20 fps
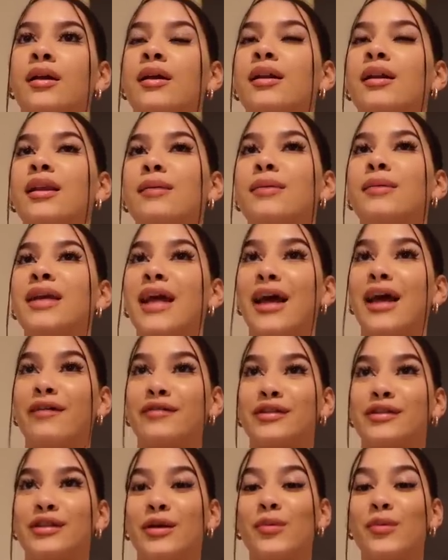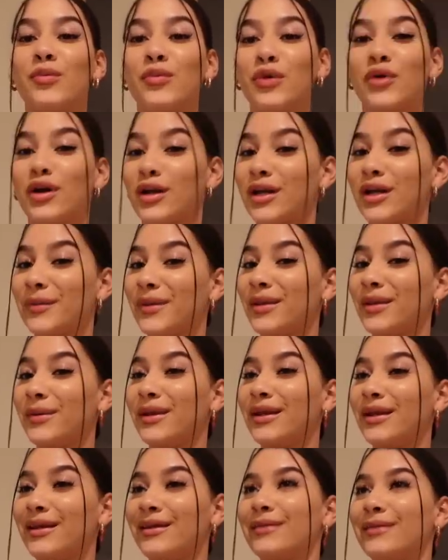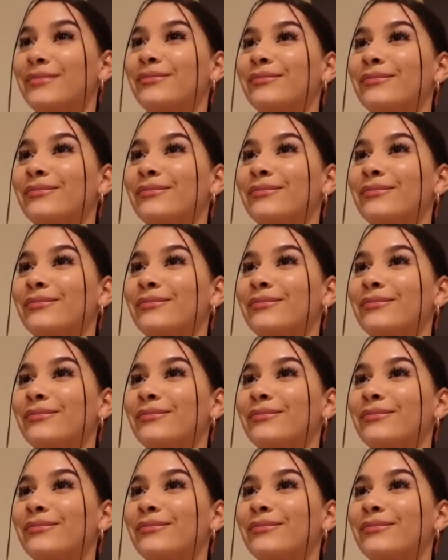Let me have some water, baby.